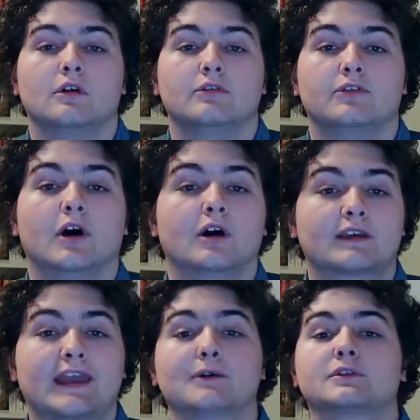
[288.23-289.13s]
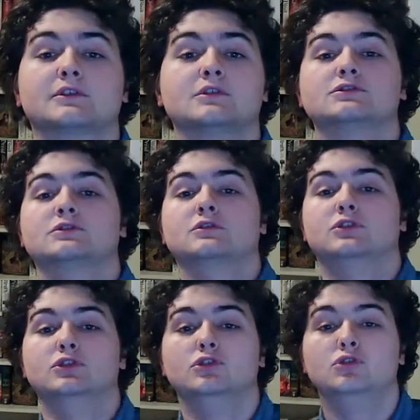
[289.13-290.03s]
The characters
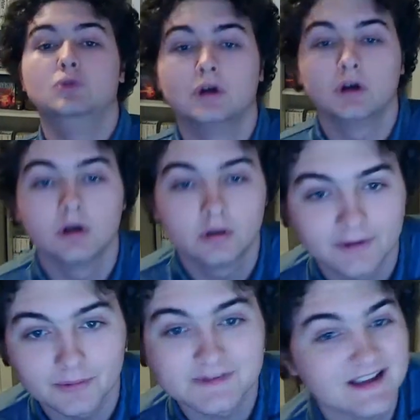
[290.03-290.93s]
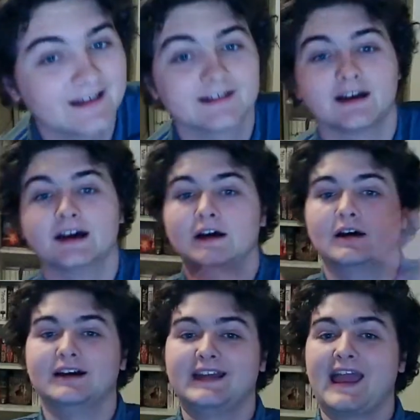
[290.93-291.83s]
there was kind
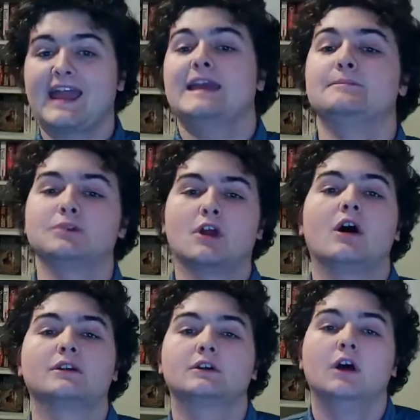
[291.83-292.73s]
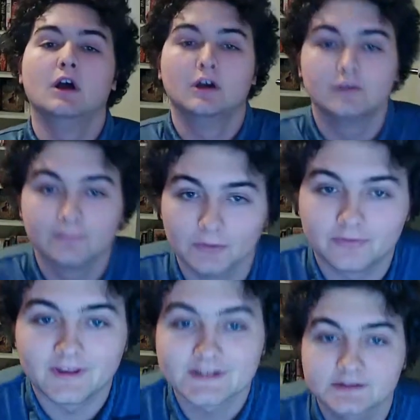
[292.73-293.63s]
of an A plot for
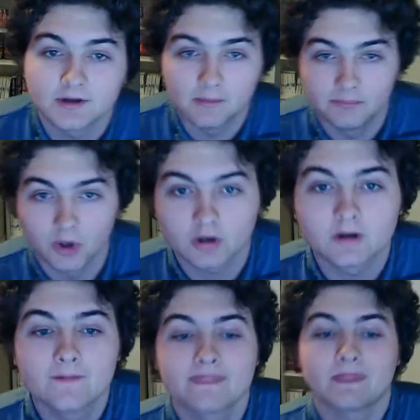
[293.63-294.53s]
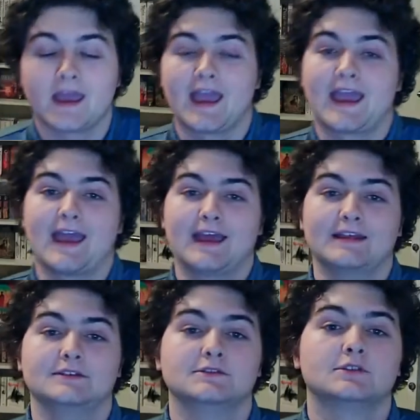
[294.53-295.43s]
this book,
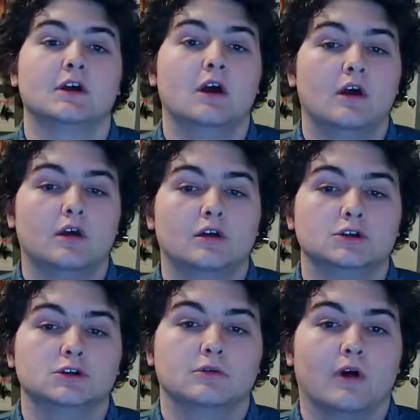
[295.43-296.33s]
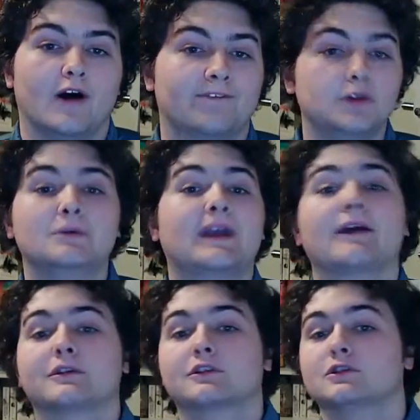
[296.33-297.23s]
and a few
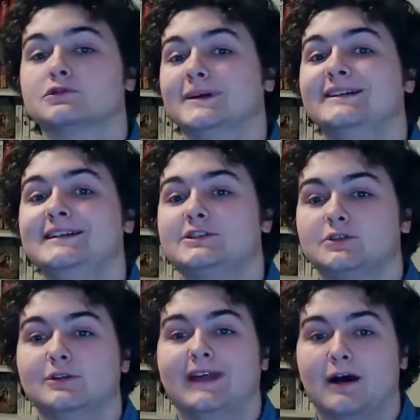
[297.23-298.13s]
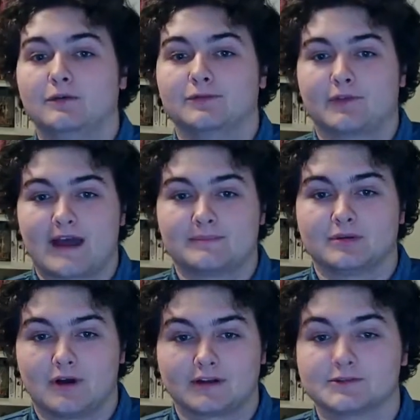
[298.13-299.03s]
characters really stood out for that
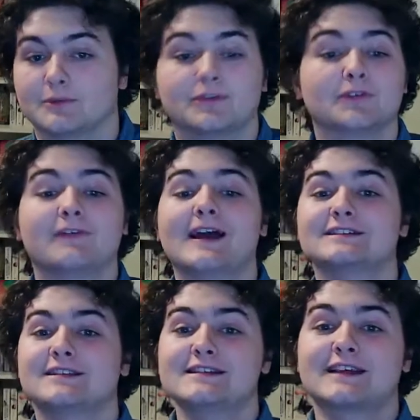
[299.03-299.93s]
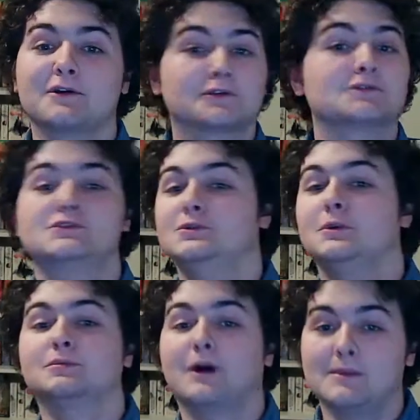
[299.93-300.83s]
plot. So if you're fans of these characters, you
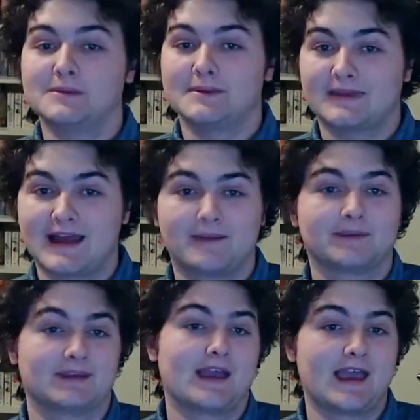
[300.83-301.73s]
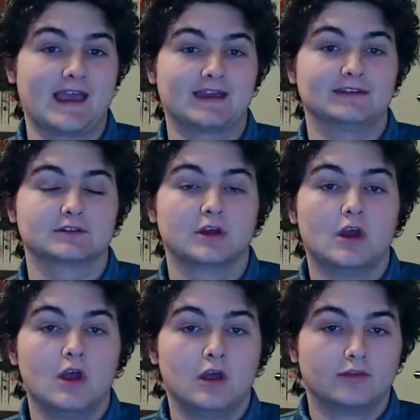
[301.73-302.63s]
will probably be happy. And
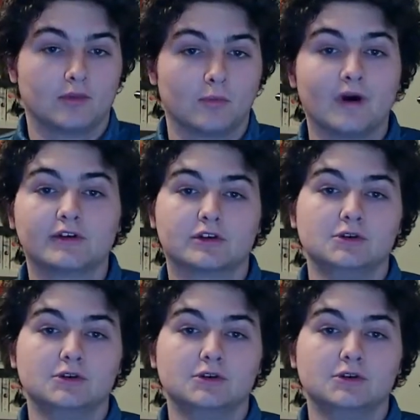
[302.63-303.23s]
the one who